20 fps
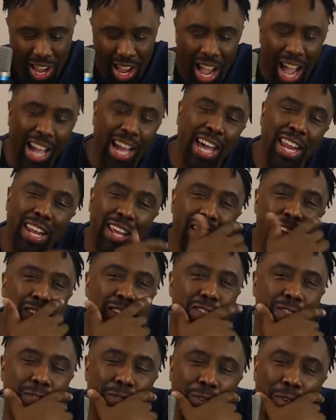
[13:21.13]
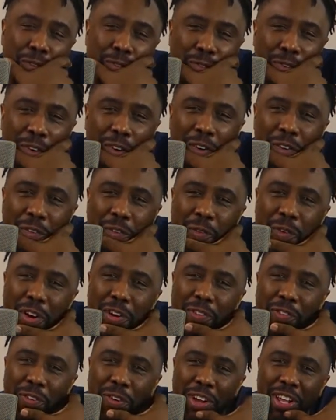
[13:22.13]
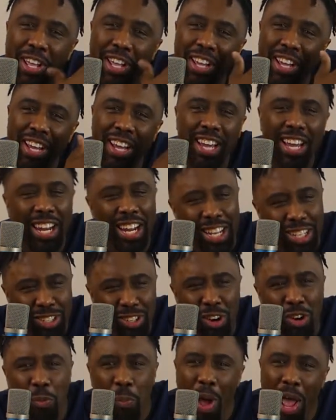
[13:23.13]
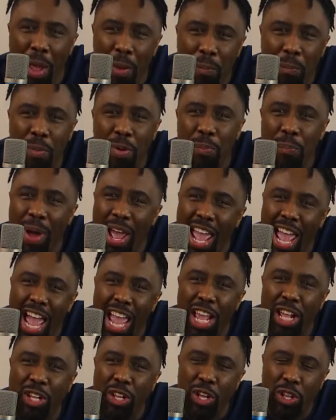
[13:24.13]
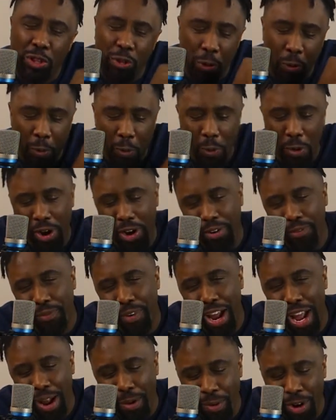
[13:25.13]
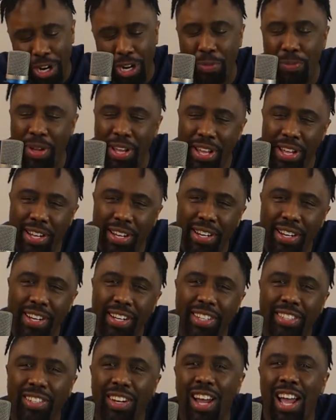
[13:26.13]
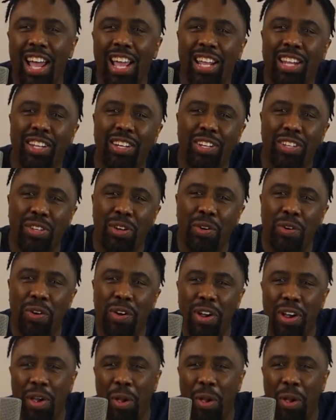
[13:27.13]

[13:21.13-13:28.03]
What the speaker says: I got an interesting one for you, and that's might have you a little torn, right, working man? It's gonna have you a little torn.